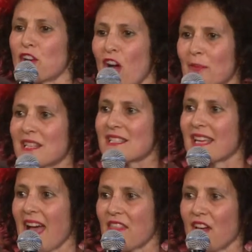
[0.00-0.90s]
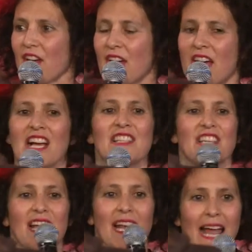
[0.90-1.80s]
coming together to
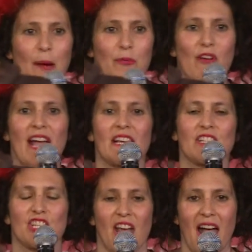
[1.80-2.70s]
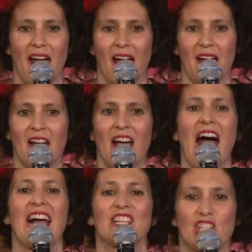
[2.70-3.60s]
collaborate and share
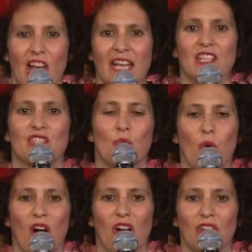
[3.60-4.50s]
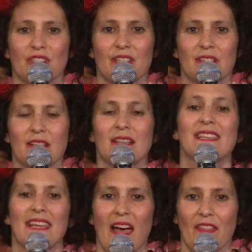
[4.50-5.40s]
and change the world
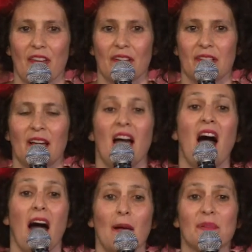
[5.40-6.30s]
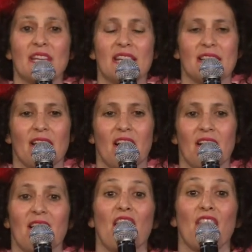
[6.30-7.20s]
together. I'm Benita.
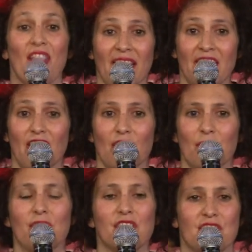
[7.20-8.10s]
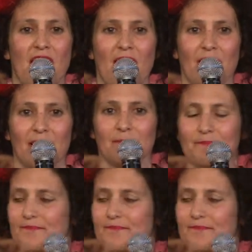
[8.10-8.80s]
Thank you for sharing.